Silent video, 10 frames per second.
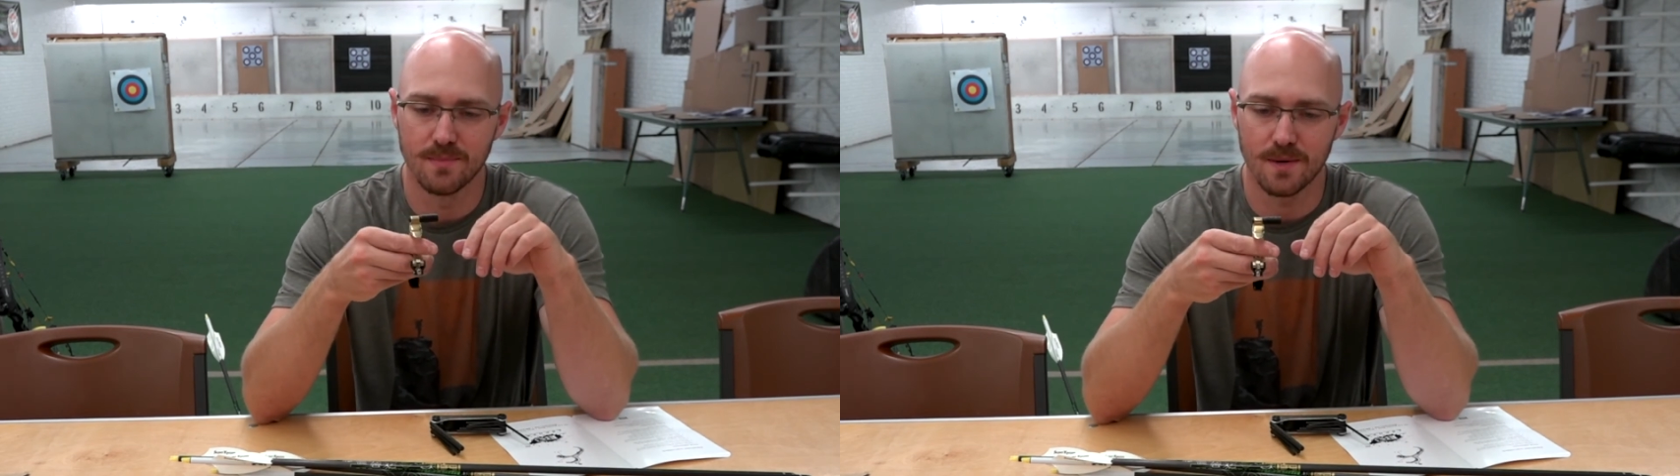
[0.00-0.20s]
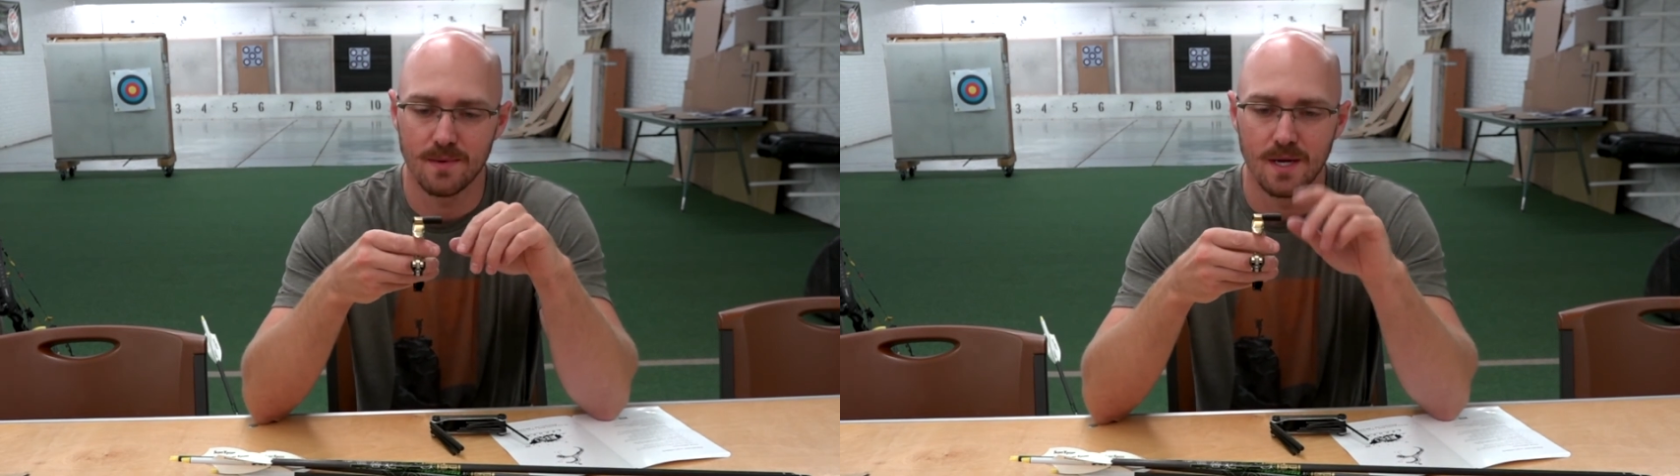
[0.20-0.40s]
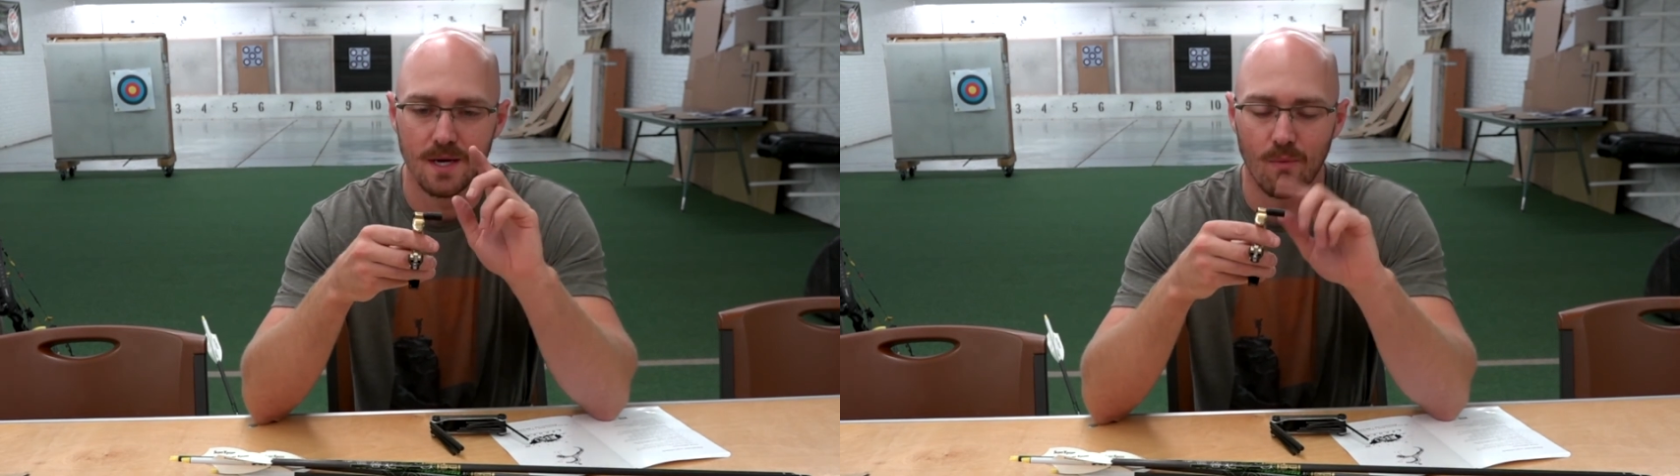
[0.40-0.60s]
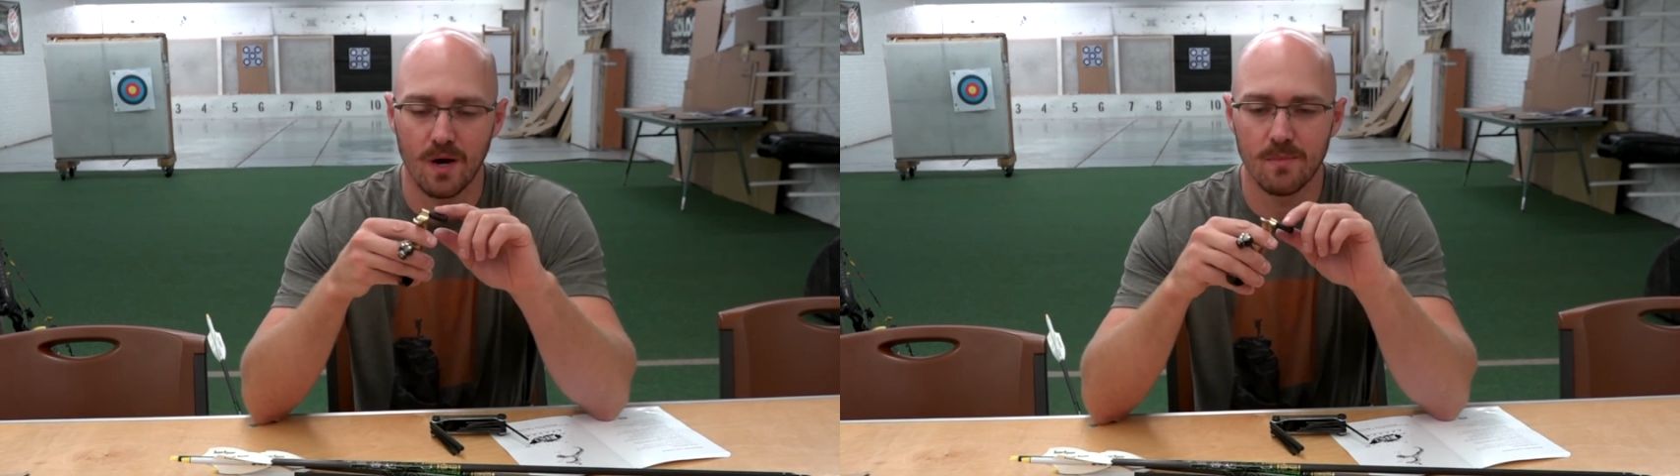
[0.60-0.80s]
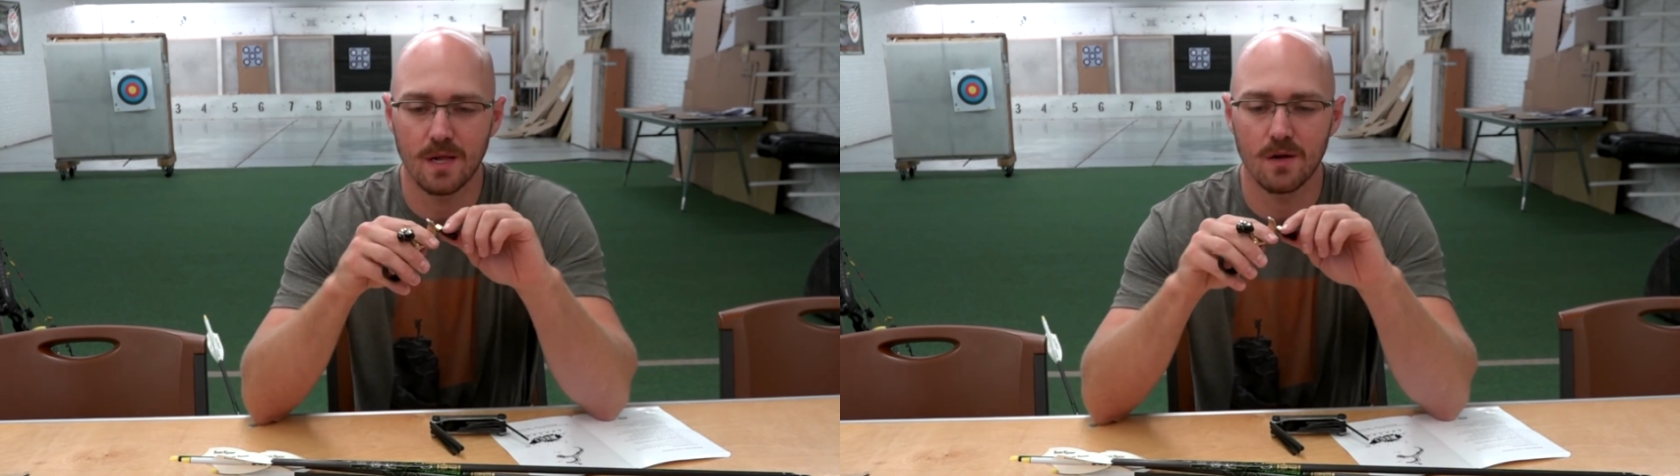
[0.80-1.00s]
but
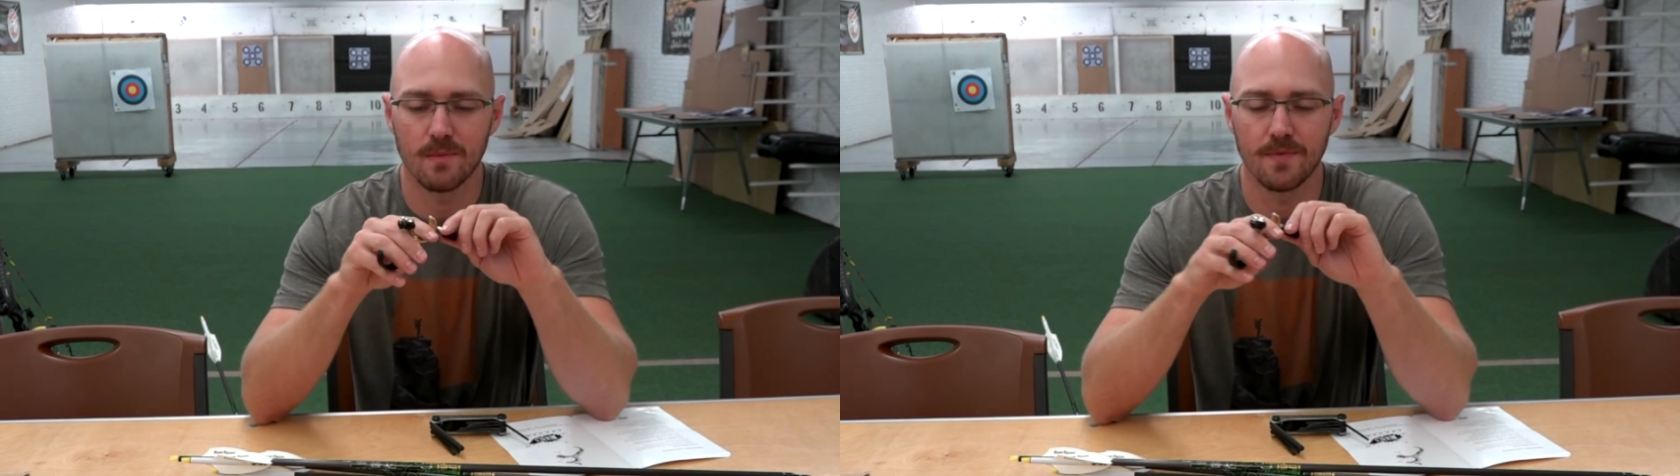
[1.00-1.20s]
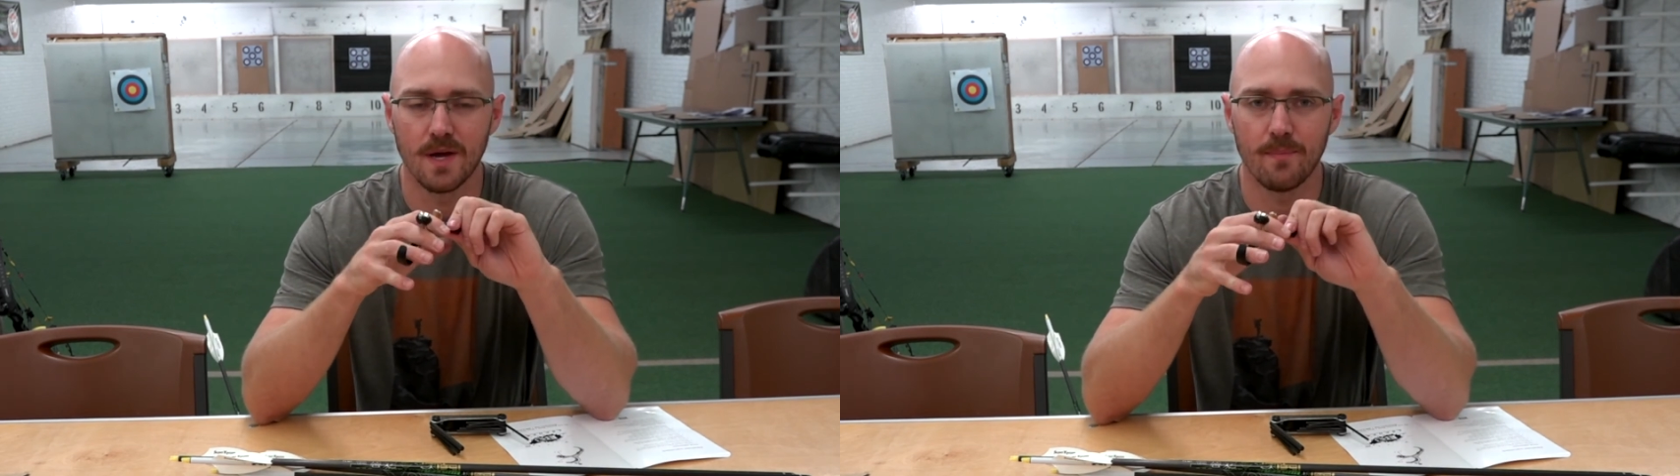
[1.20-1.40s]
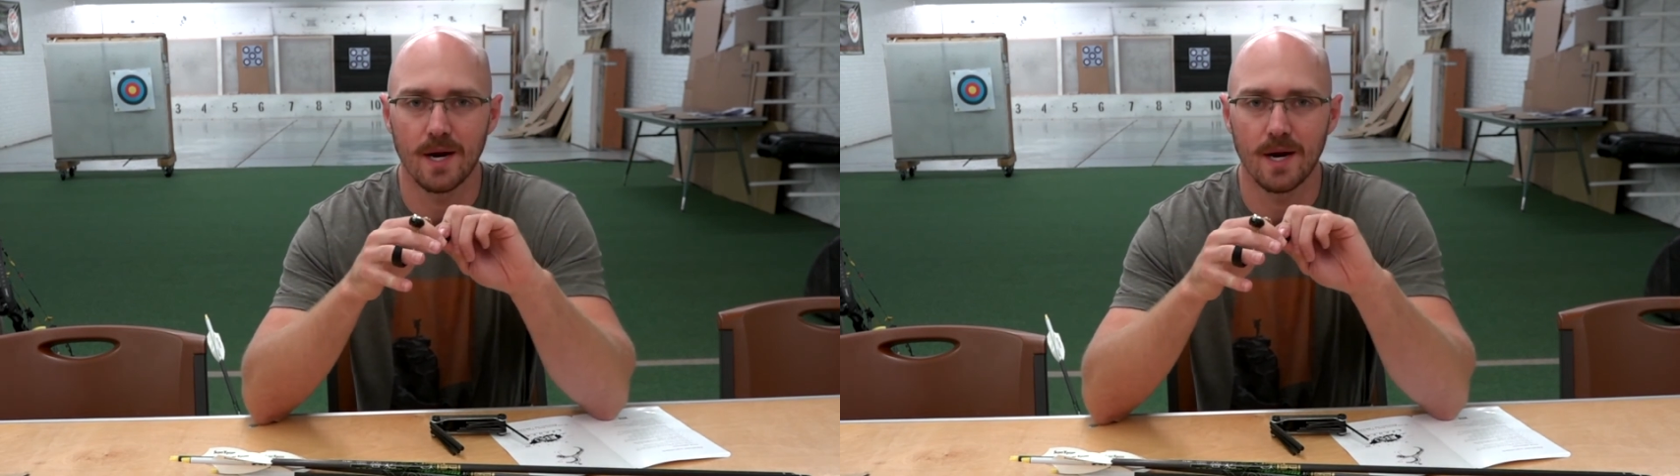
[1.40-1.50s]
want to be clear about that.